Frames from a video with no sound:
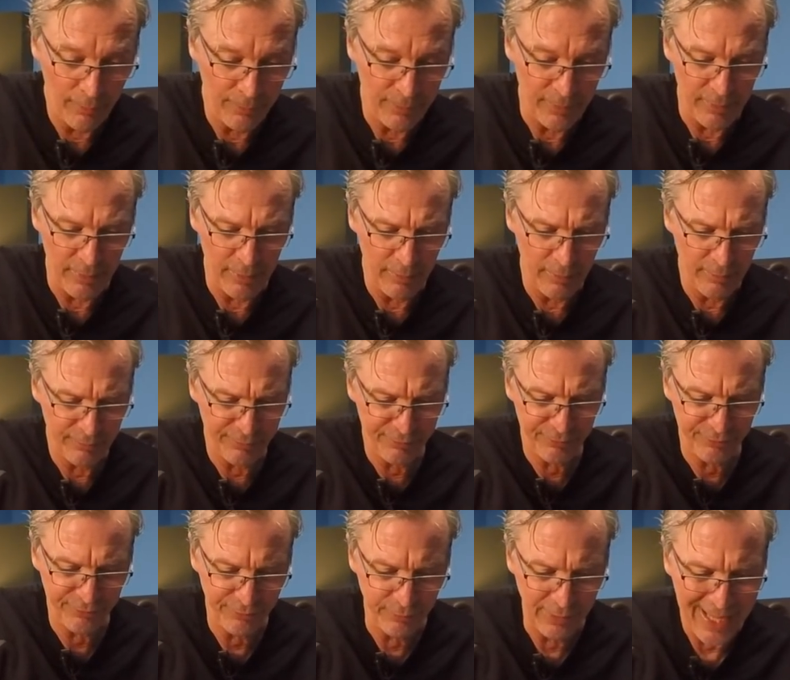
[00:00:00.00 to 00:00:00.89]
the
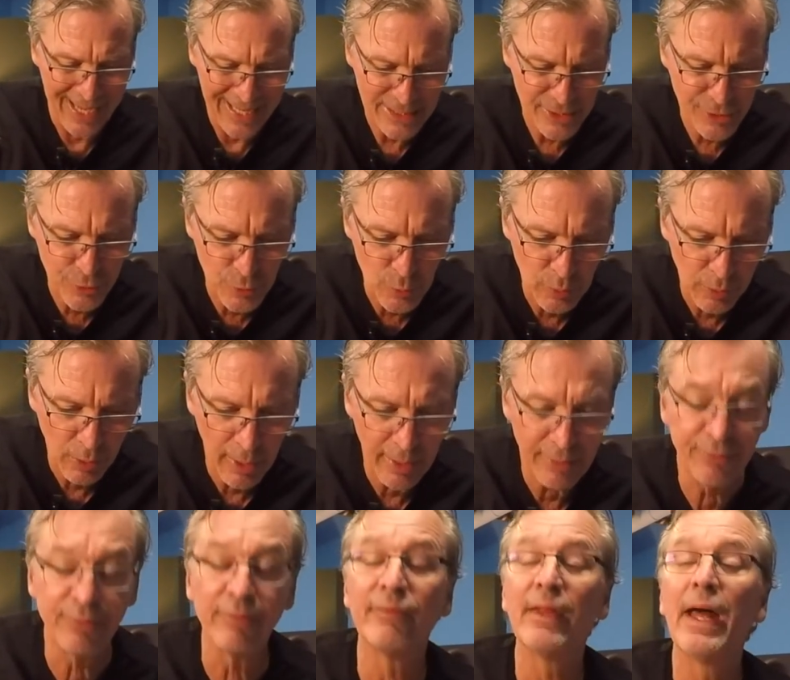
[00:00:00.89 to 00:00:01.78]
last two
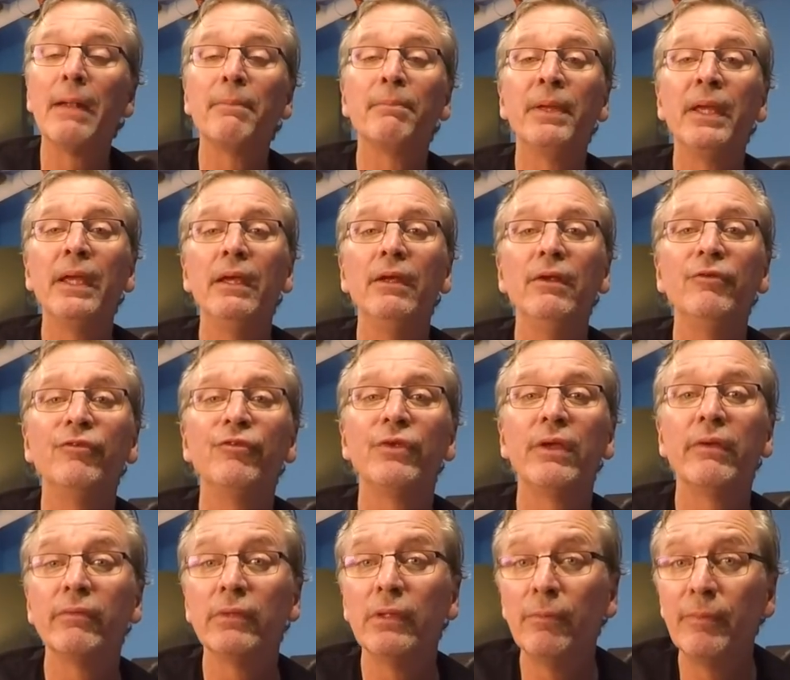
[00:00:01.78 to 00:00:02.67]
lines of that page,
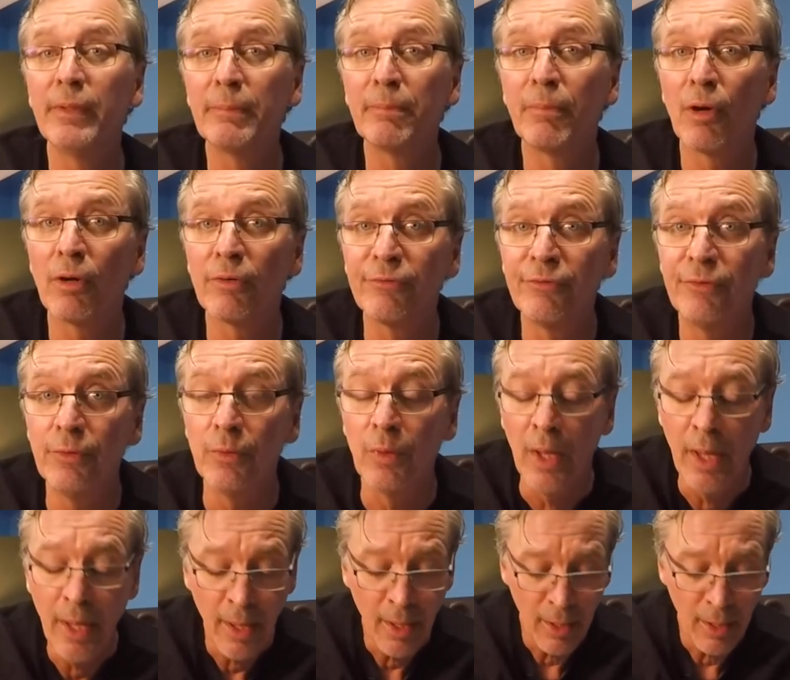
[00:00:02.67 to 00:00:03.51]
Give a Little Bit Part 2.